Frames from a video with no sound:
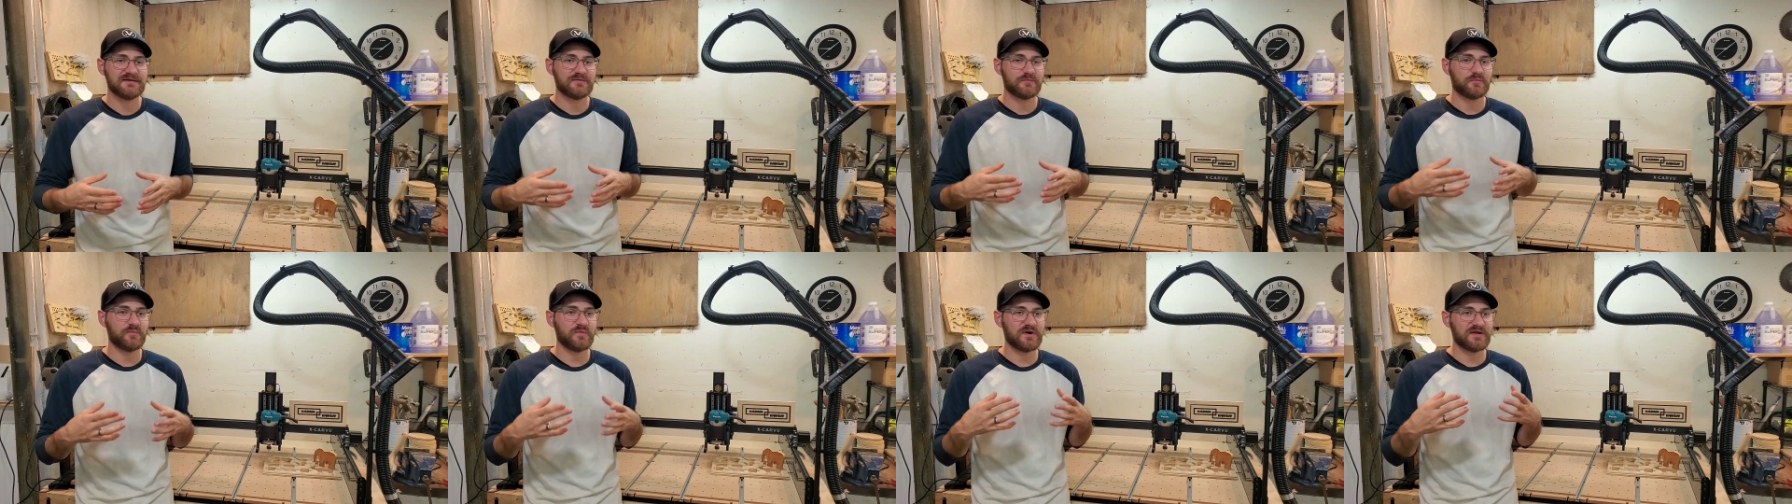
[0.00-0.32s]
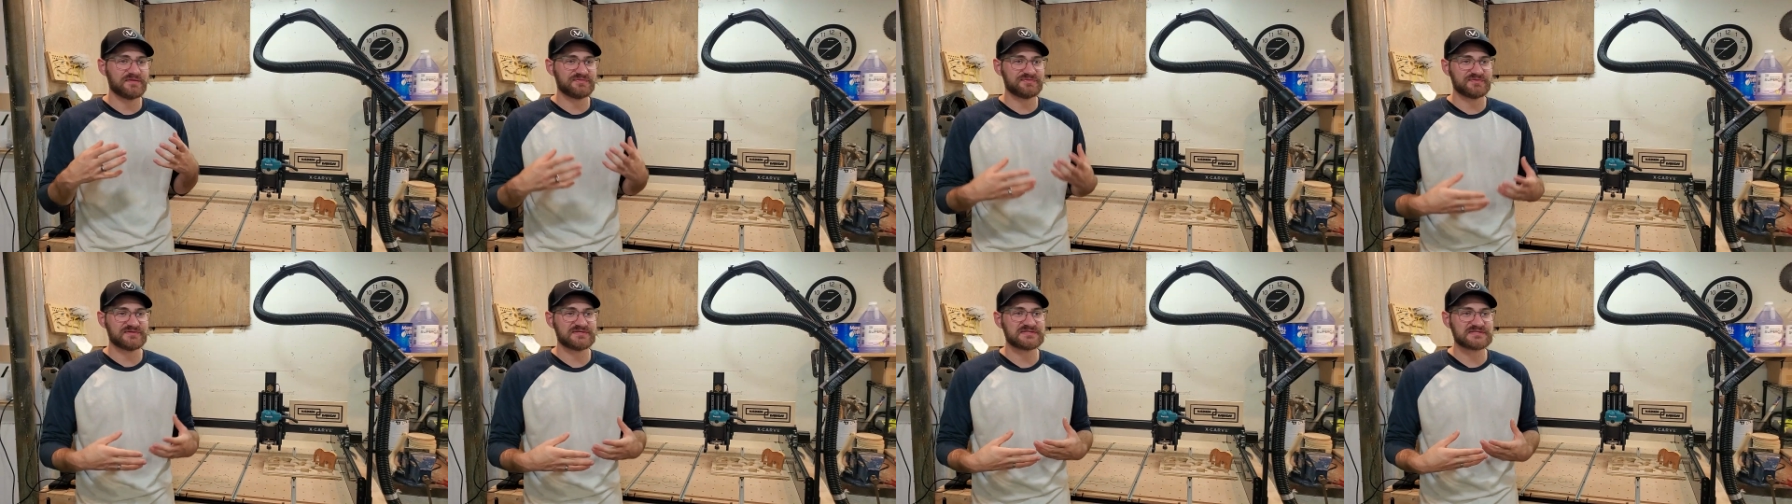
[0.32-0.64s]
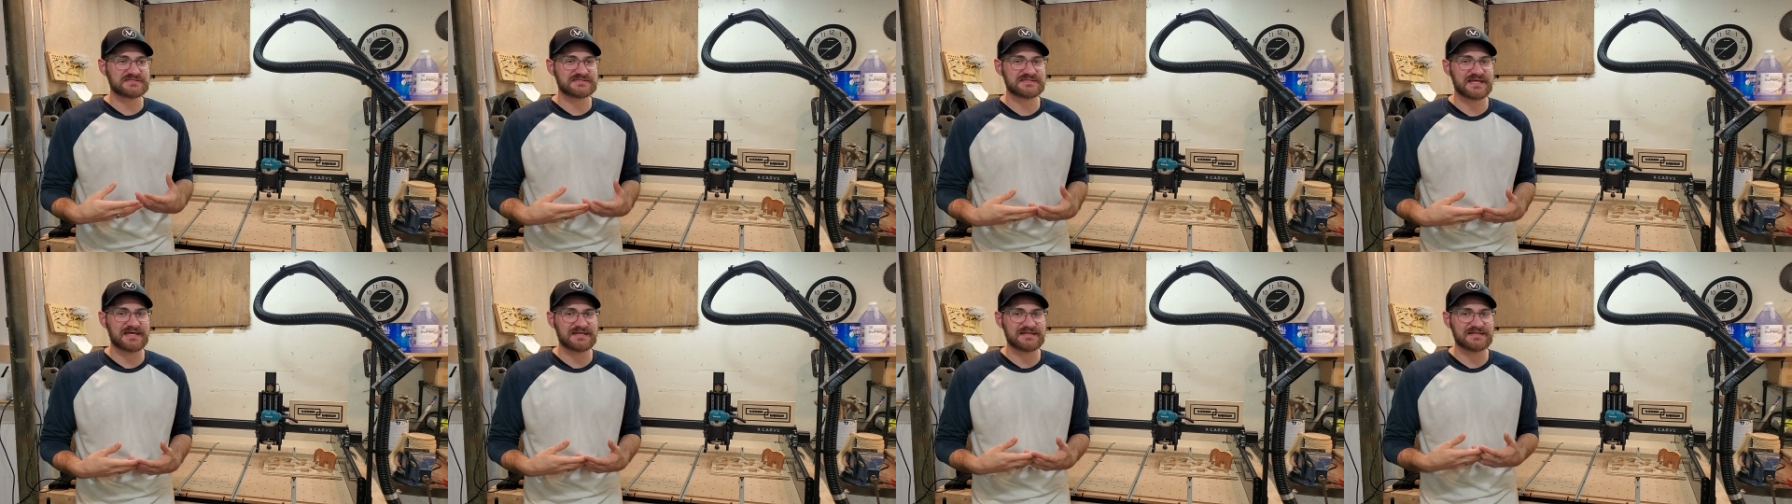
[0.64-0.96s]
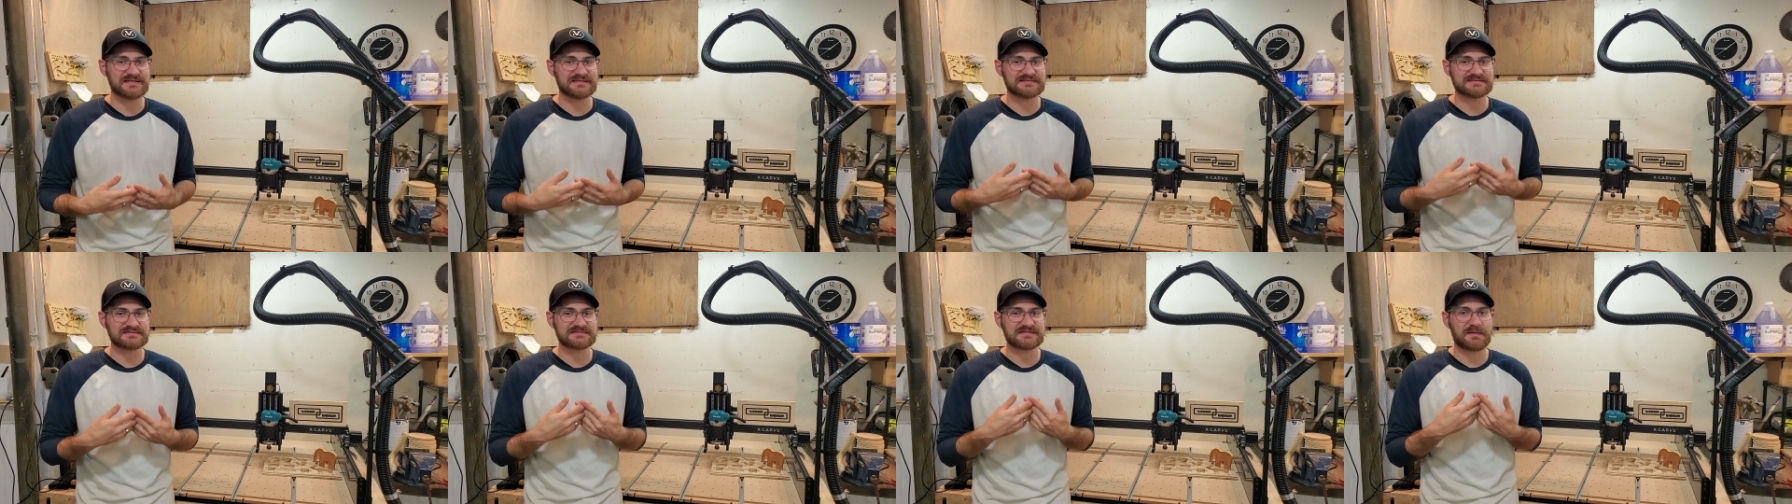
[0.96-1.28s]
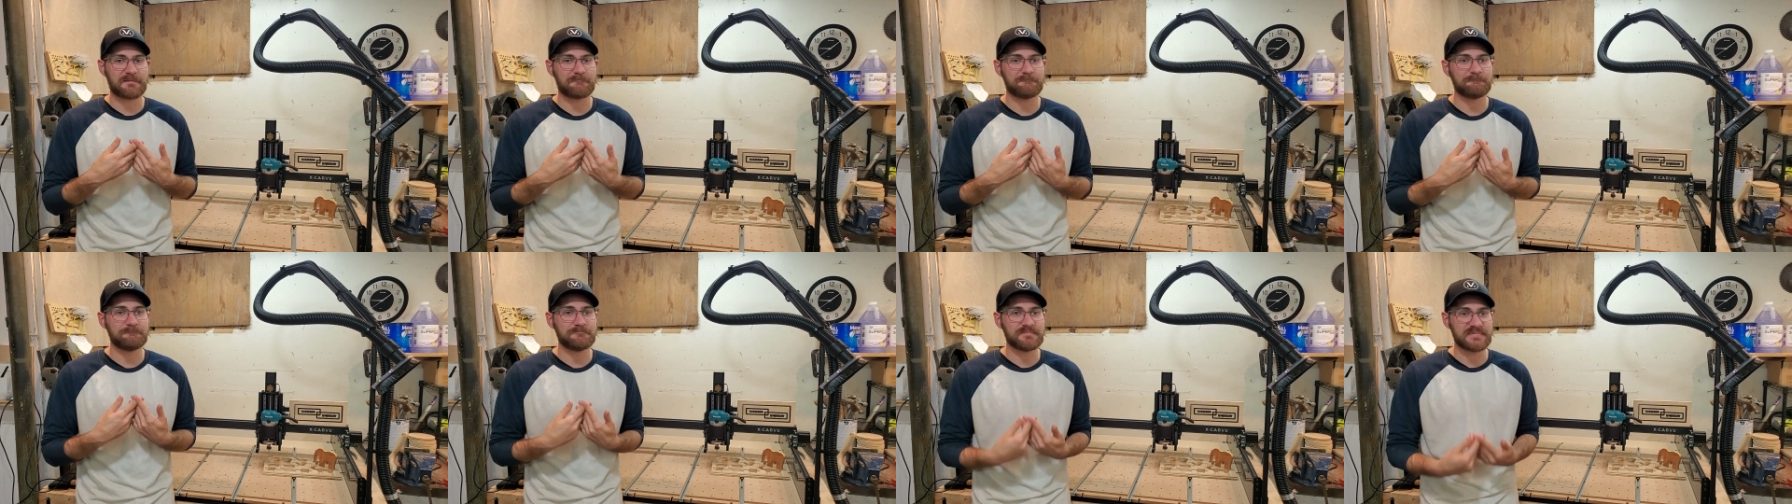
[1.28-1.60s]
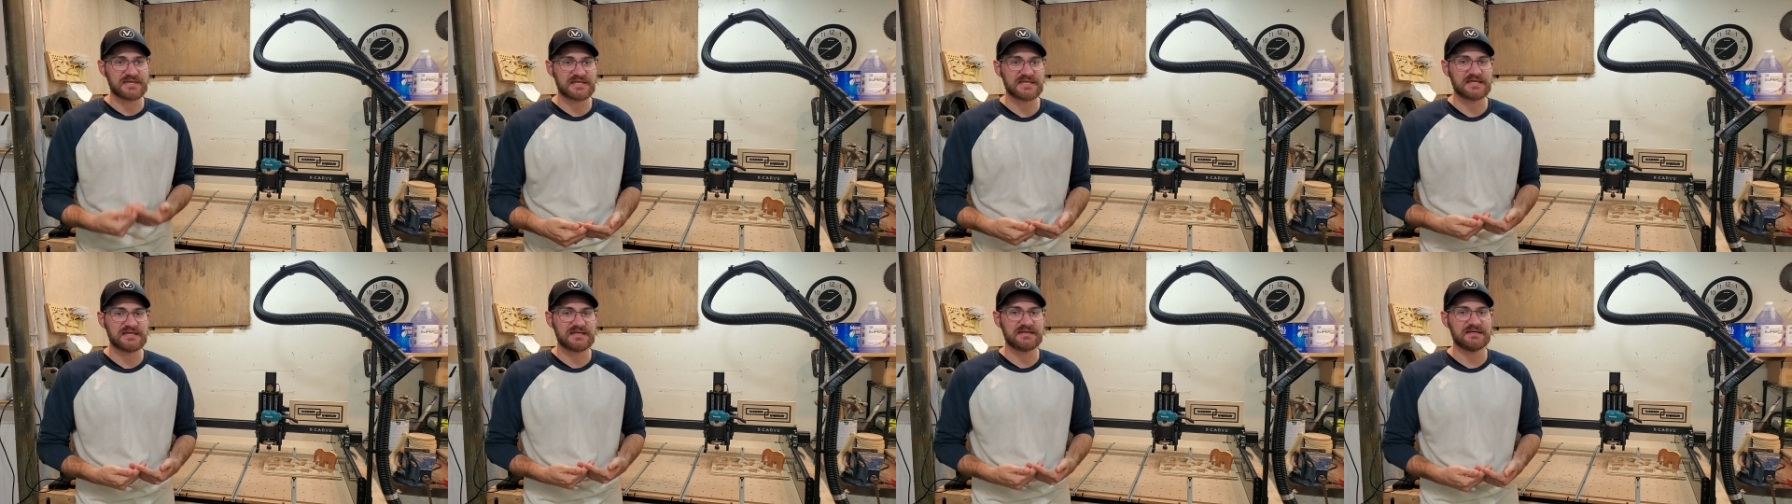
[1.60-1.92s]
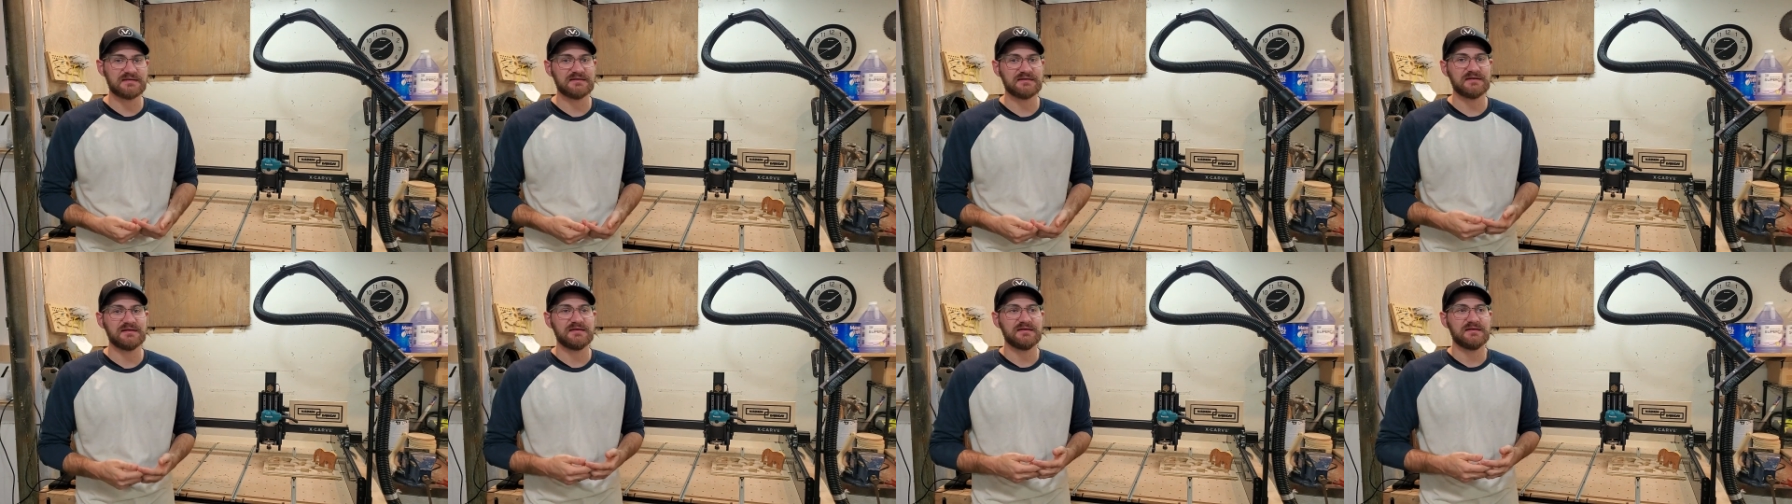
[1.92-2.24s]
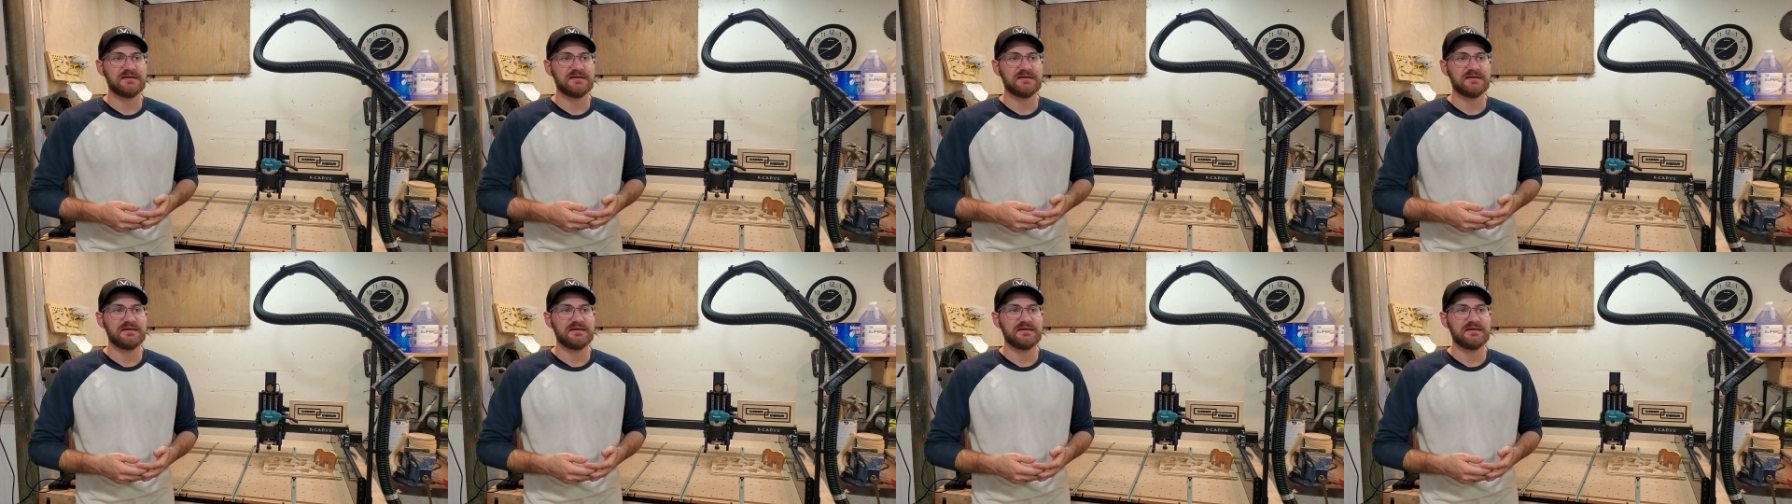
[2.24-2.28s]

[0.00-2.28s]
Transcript: what the settings mean